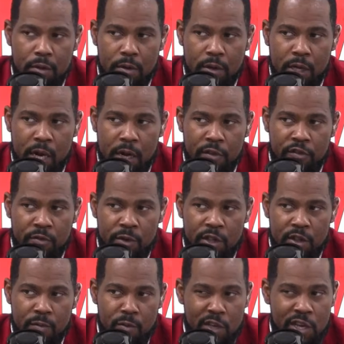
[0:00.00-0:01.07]
Kind of
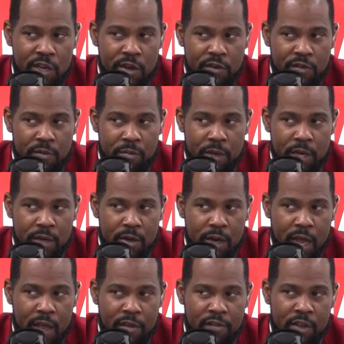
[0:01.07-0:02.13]
switching gears a bit and
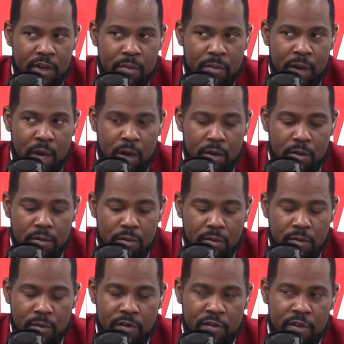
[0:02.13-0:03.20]
asking about
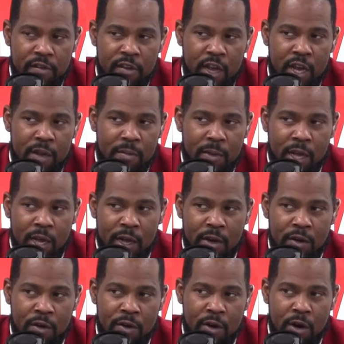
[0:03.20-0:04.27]
what's the timeline
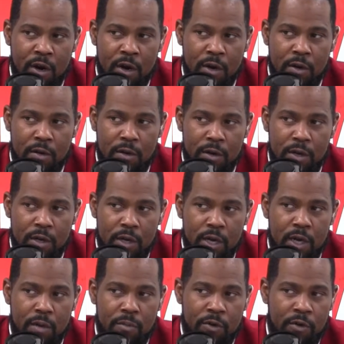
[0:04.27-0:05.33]
on our
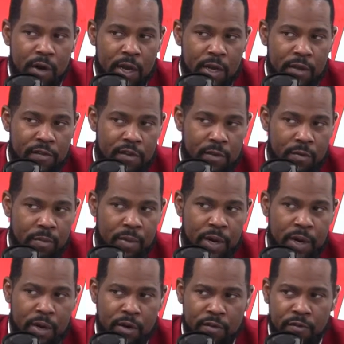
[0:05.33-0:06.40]
upgrades and
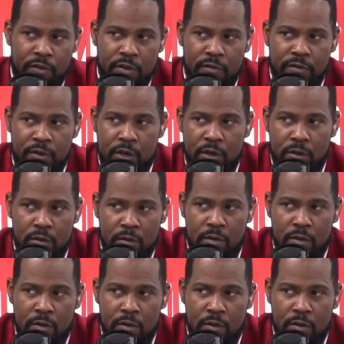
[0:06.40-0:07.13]
repairs for the field?